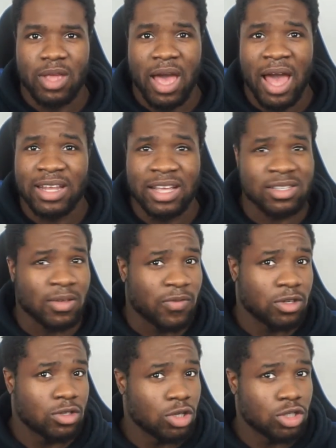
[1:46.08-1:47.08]
And there's some
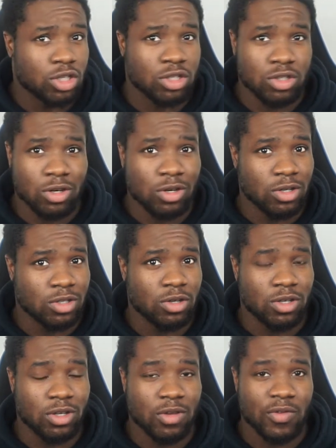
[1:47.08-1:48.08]
things you're just not going to go
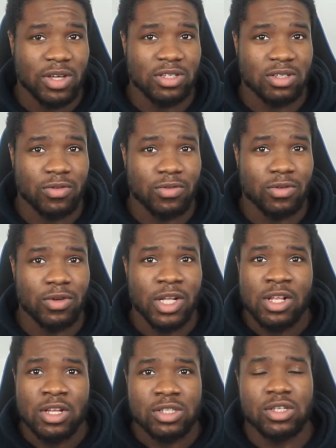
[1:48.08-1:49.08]
to university for.
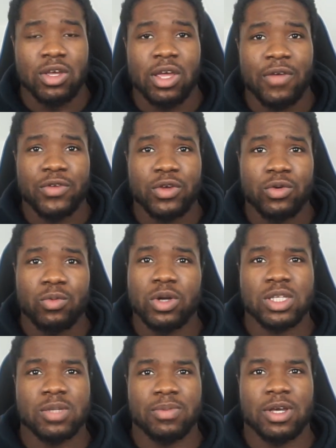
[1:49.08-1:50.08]
So if you
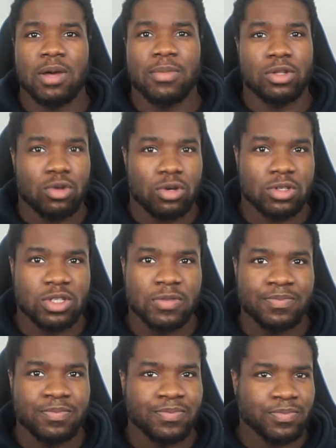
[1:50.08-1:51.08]
want to become a doctor,
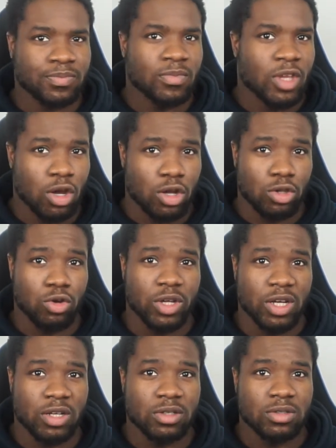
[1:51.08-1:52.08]
a
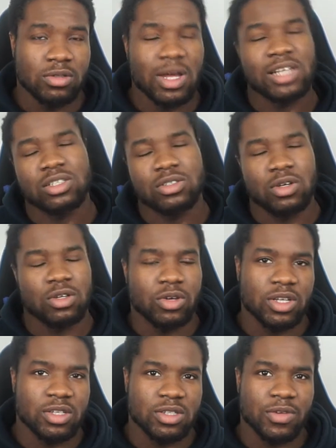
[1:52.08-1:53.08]
lawyer, actually no, a
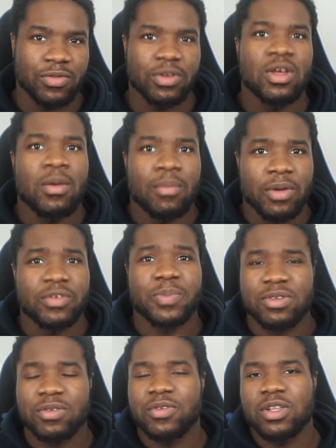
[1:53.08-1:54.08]
lawyer is different, but if you
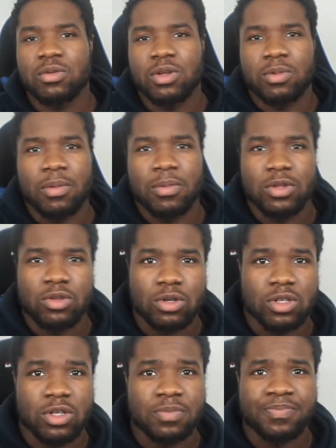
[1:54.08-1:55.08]
specifically want to become a
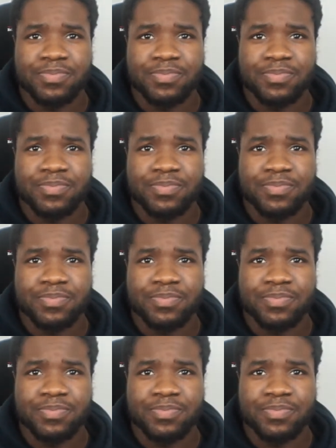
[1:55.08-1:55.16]
doctor,